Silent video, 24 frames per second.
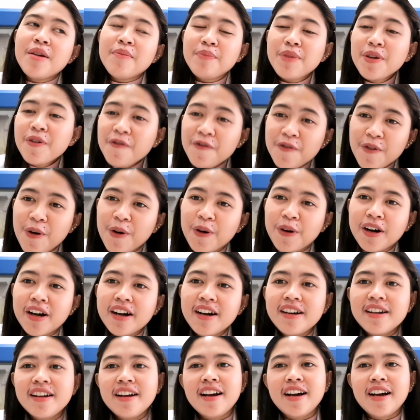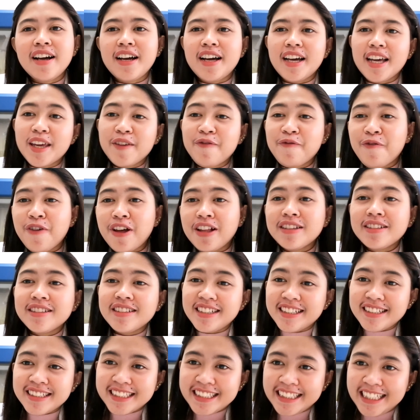Before, I felt
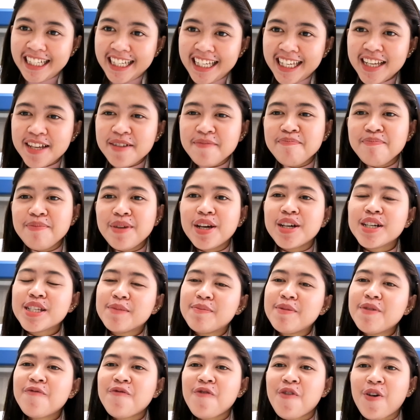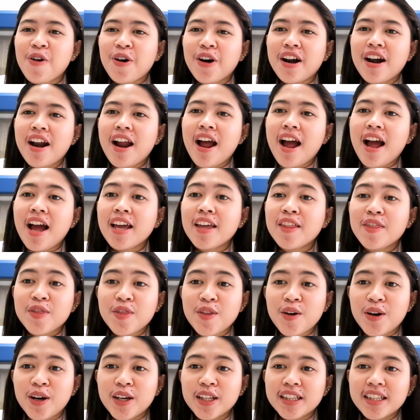guilty because before, I
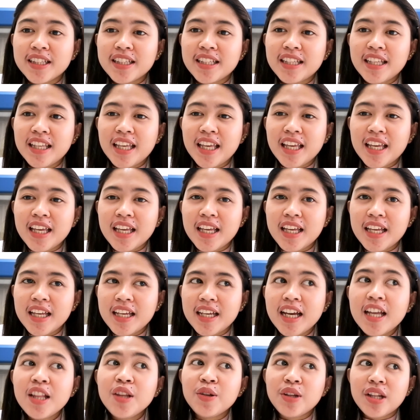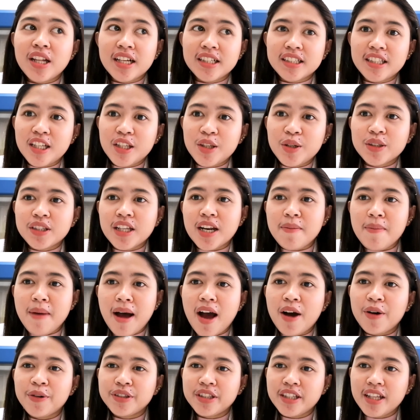thought ganun lang din yung
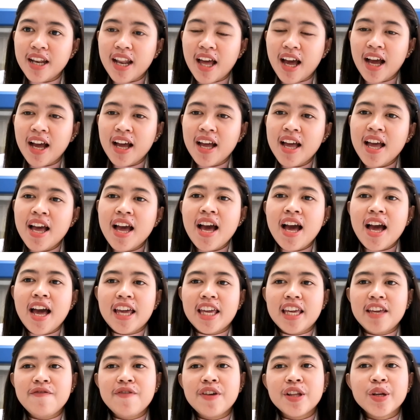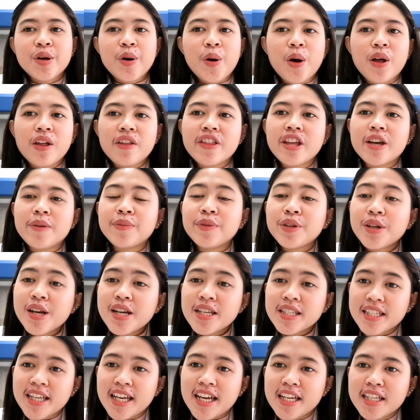trabaho nila. I even call them
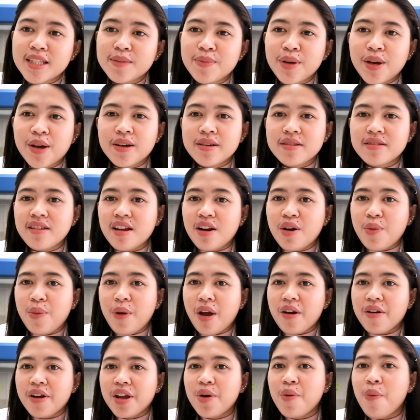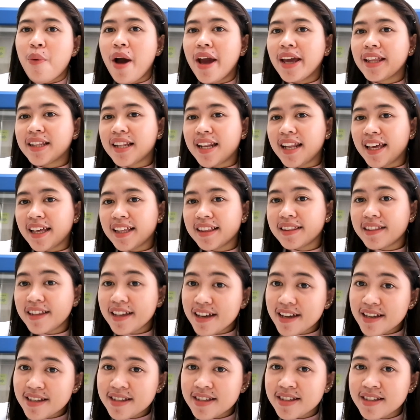nurses because they're wearing white like
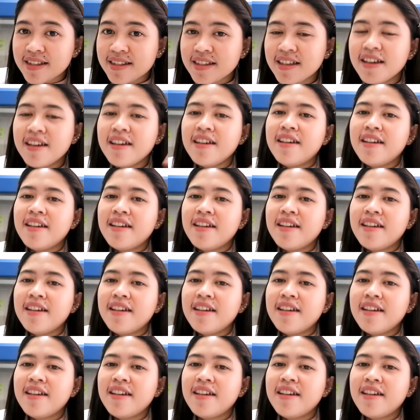this.